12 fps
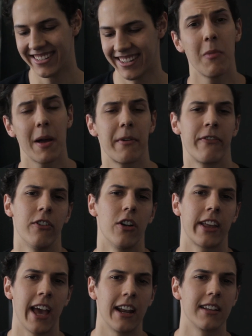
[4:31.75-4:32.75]
You might prefer a
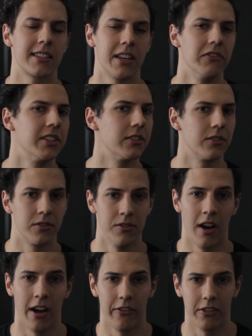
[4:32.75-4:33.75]
Canon
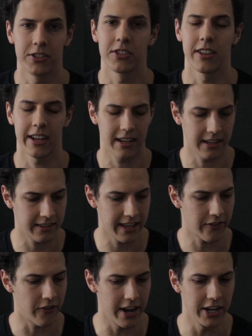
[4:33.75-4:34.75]
70-200, so
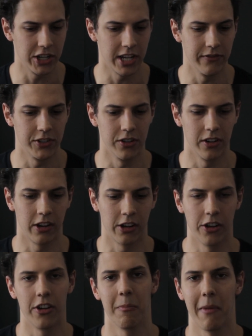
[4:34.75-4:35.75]
that range gives you a
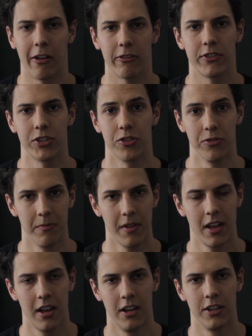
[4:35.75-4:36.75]
good amount of zoom.
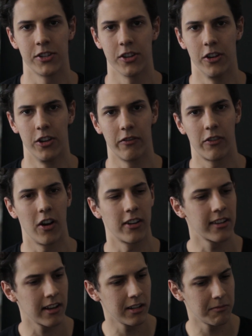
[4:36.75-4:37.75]
So you've
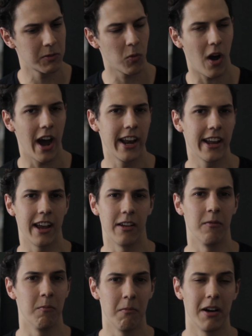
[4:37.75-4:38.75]
got a little bit wider
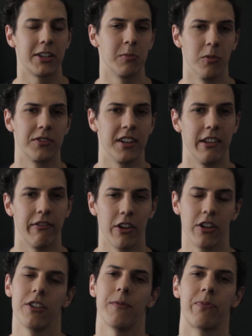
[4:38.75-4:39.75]
and much more
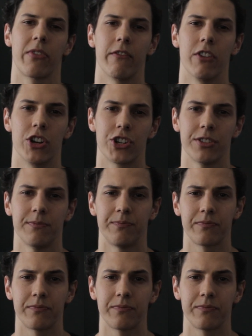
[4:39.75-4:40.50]
telephoto version.